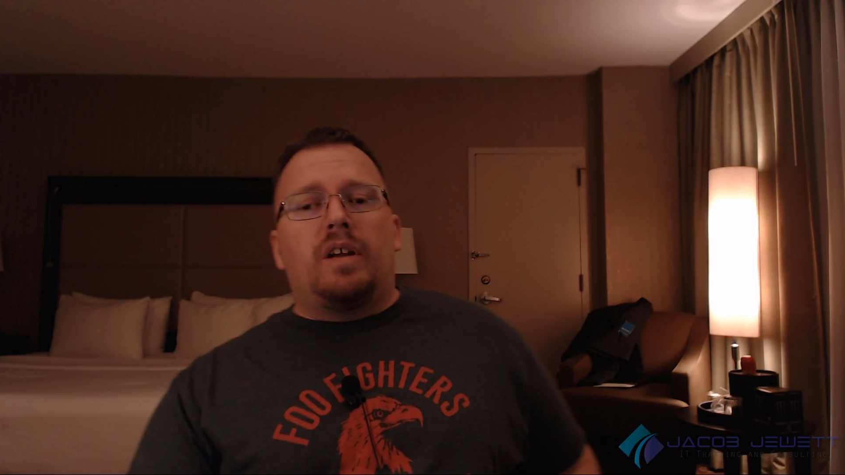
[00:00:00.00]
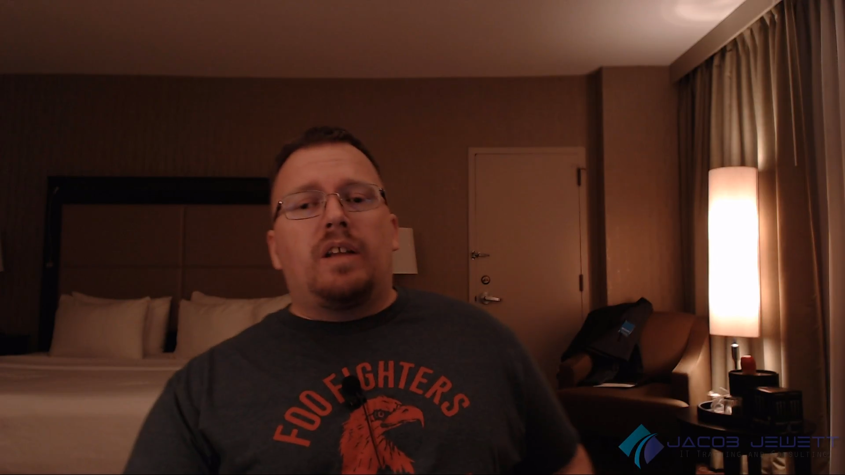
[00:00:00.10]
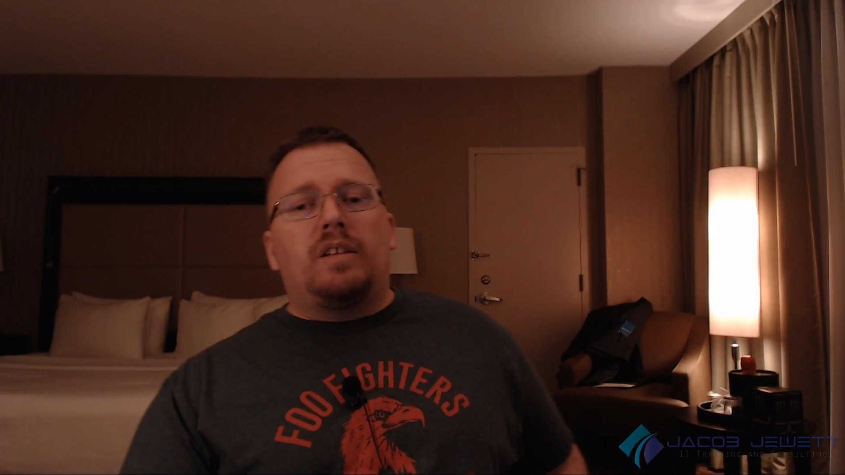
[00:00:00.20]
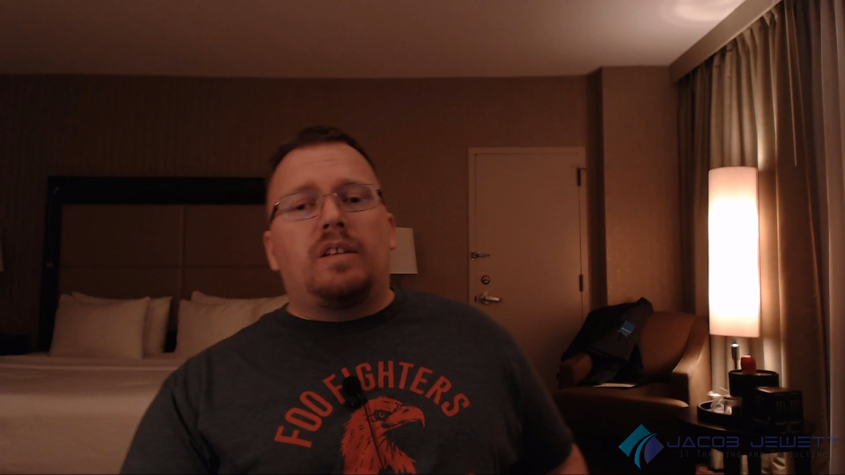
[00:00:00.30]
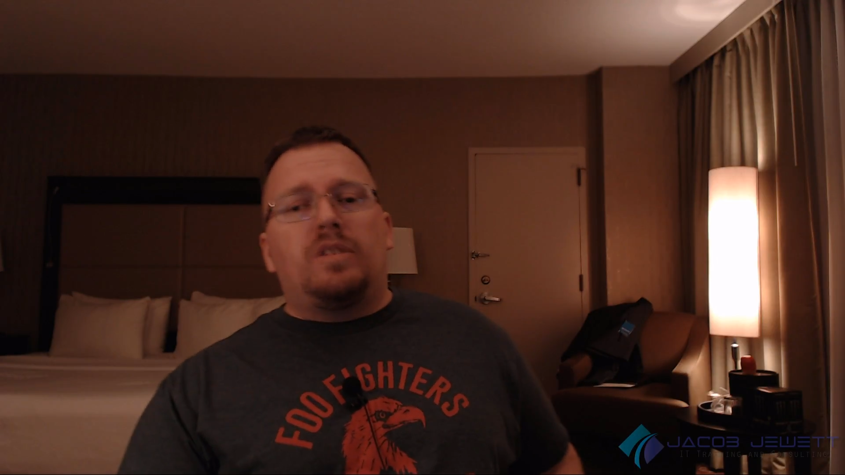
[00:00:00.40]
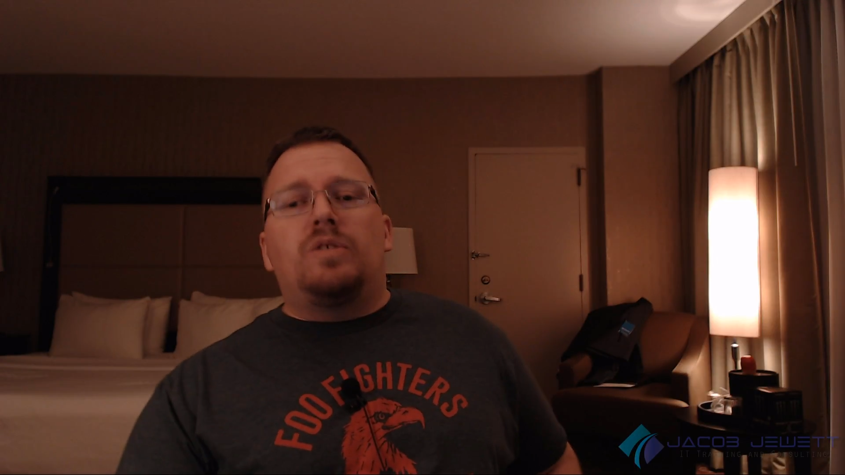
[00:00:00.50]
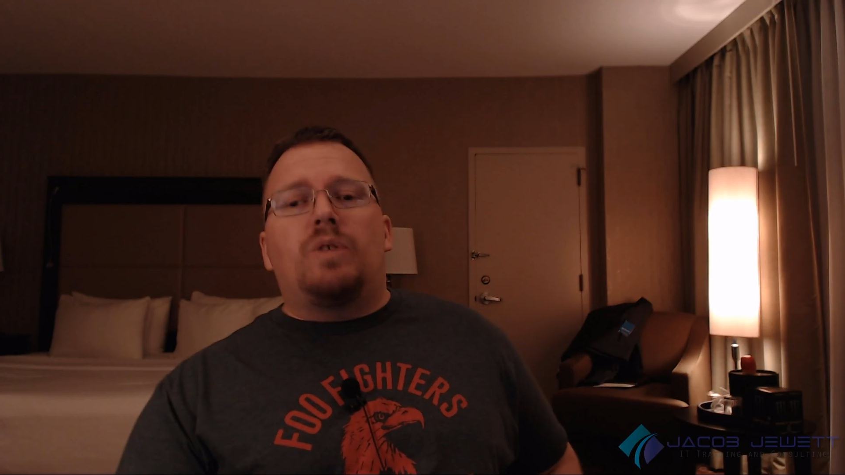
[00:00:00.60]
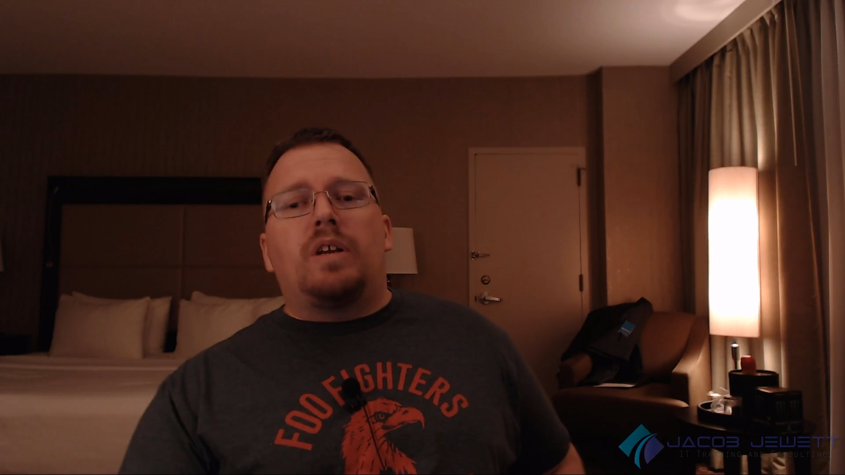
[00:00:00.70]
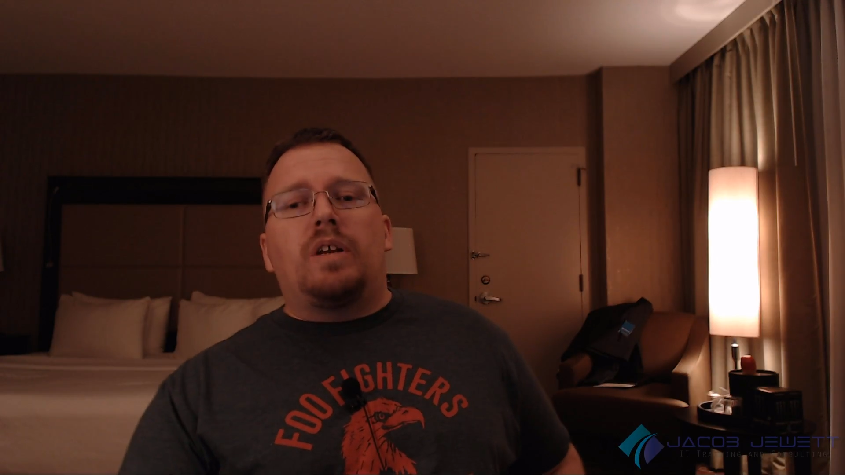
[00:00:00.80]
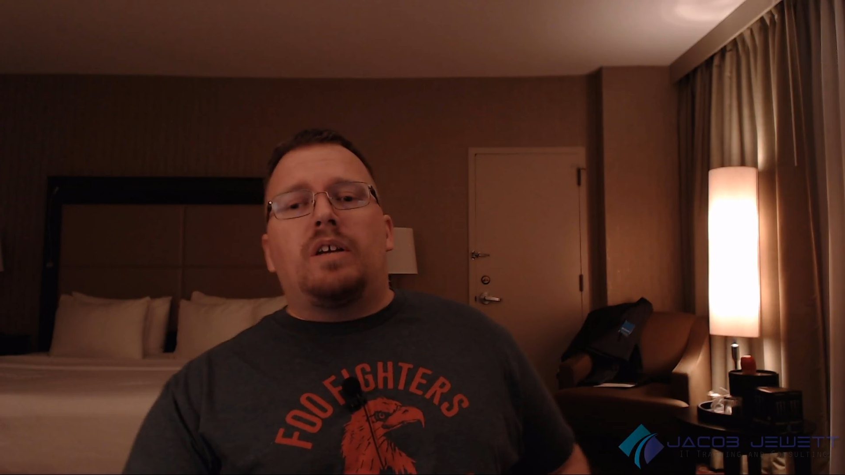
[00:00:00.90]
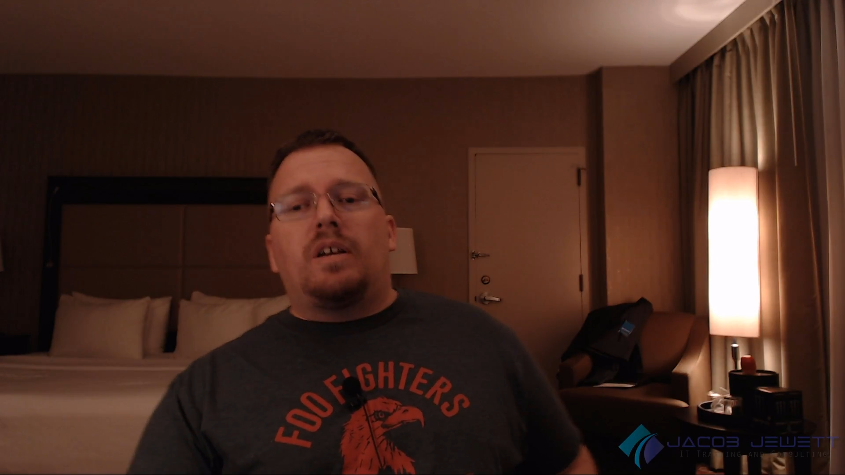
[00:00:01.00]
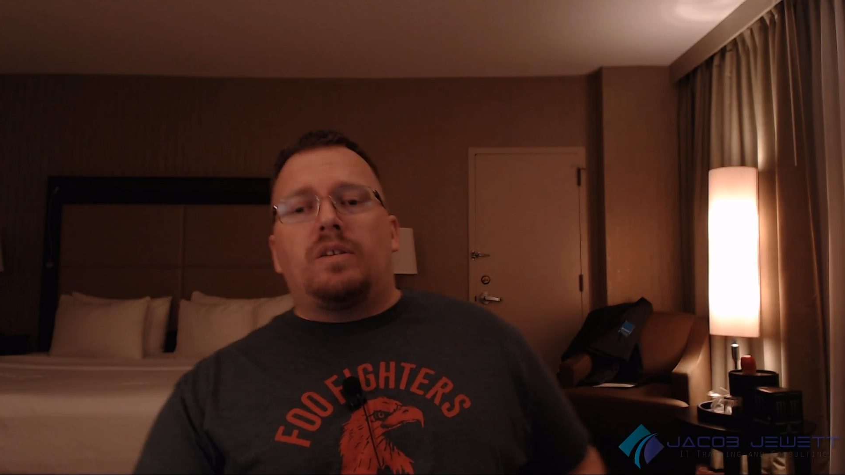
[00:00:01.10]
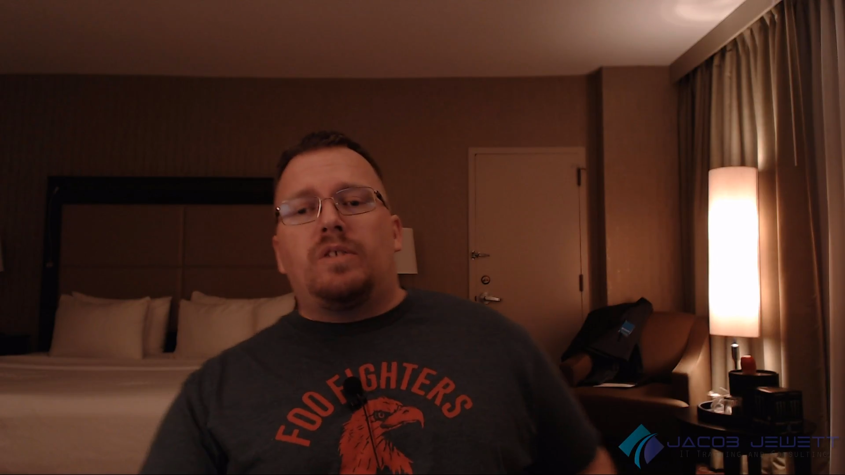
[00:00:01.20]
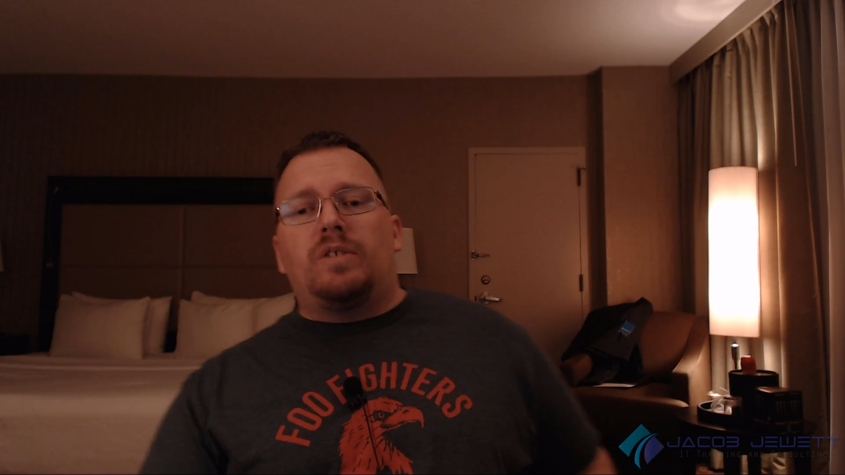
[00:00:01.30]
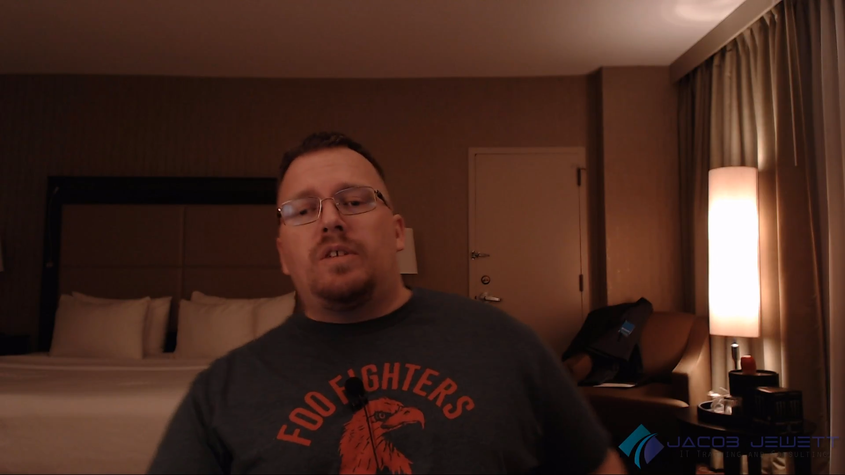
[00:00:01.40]
and the
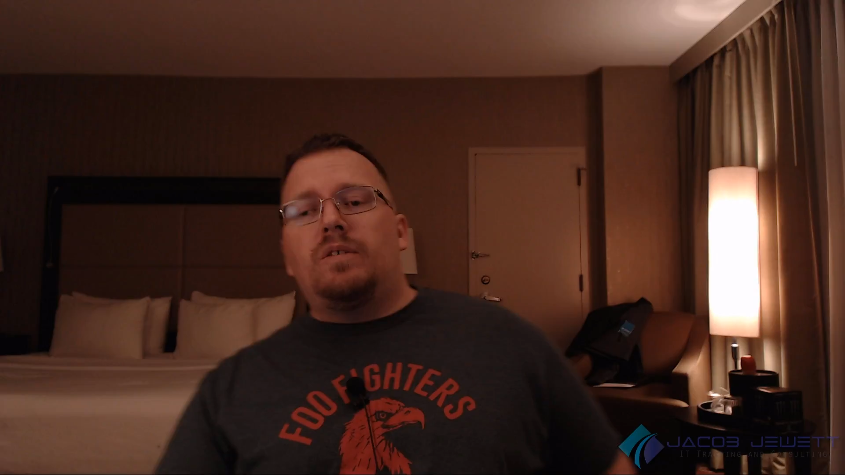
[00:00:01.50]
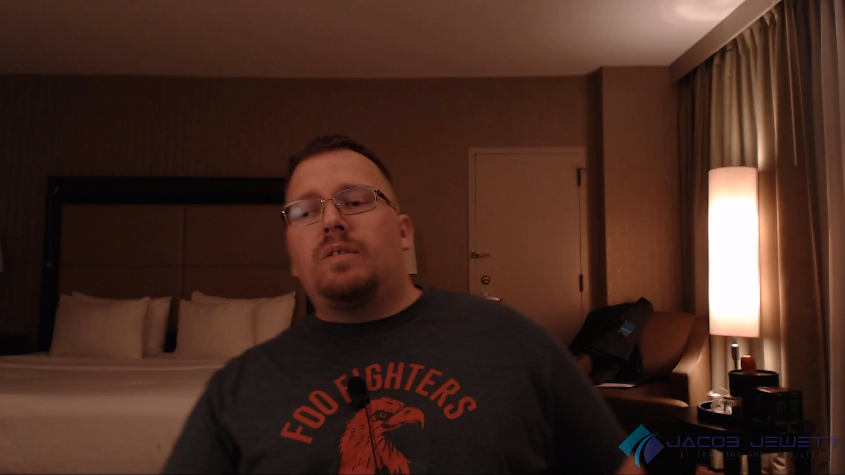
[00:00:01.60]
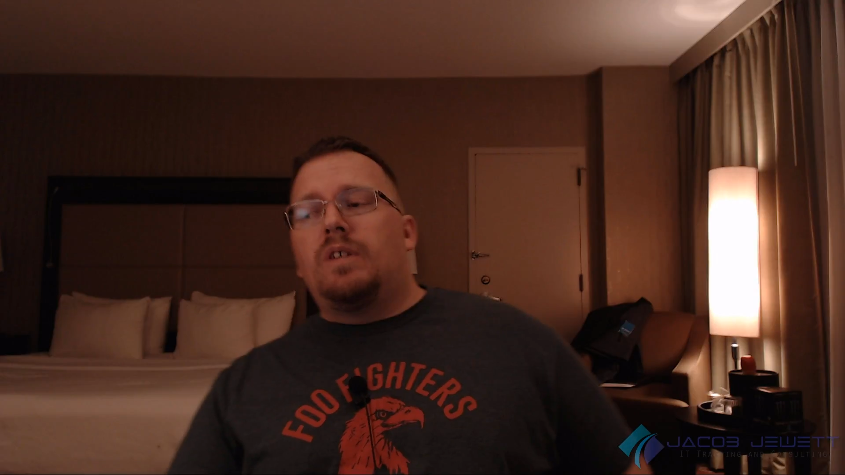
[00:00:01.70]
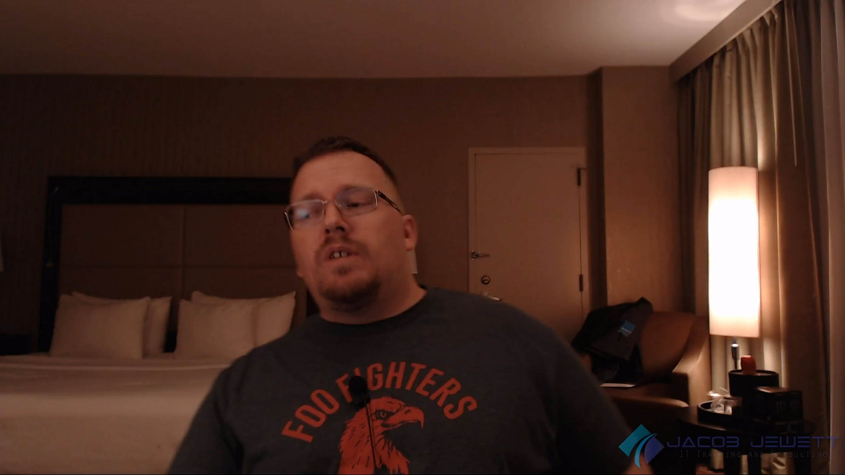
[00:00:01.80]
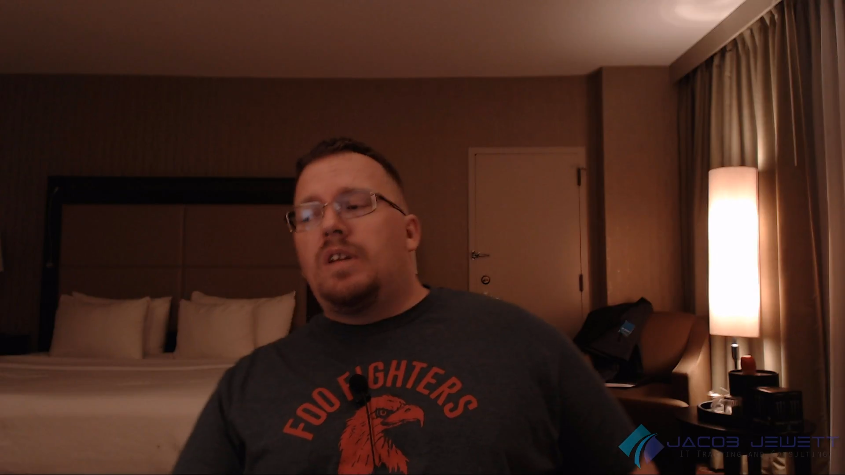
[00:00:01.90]
220-902.